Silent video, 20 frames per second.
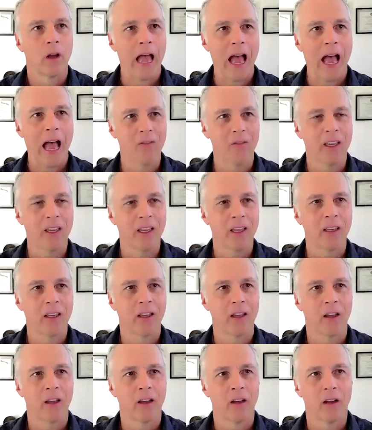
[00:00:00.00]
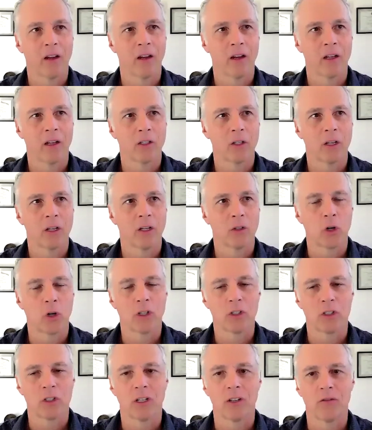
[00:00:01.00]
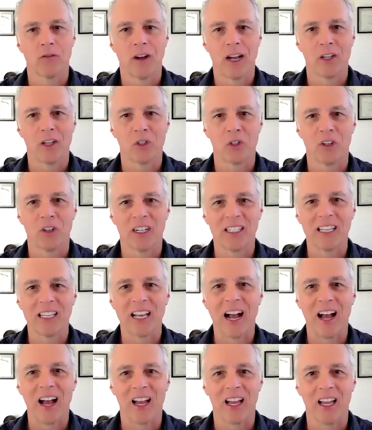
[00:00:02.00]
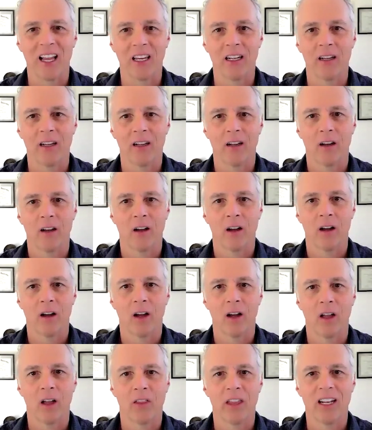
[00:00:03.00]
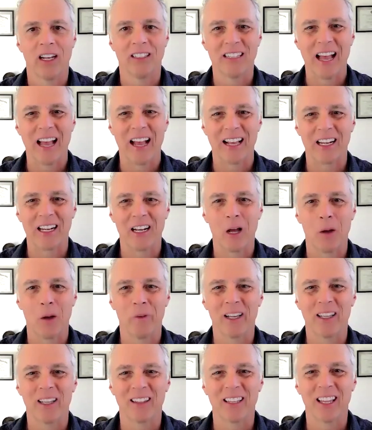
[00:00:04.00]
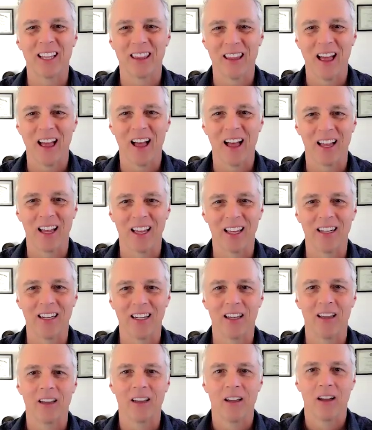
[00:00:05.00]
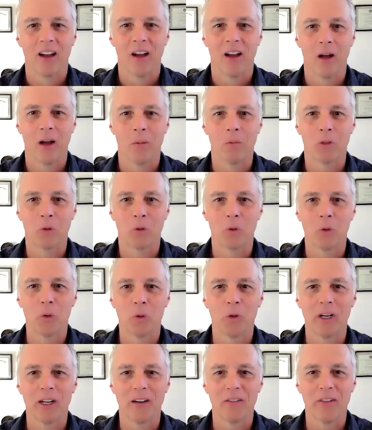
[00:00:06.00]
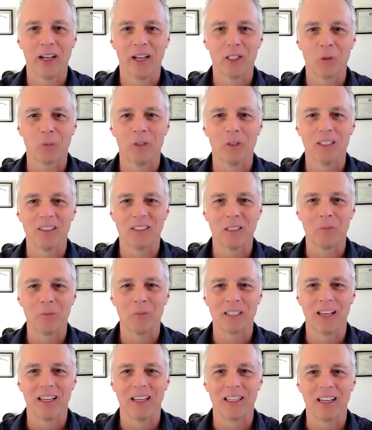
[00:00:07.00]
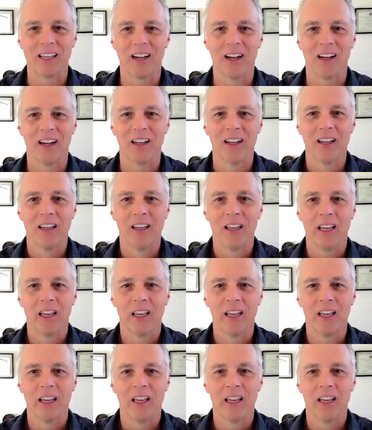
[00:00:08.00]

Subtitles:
Having a trusted advisor and guide that is economically aligned through an investment seems like an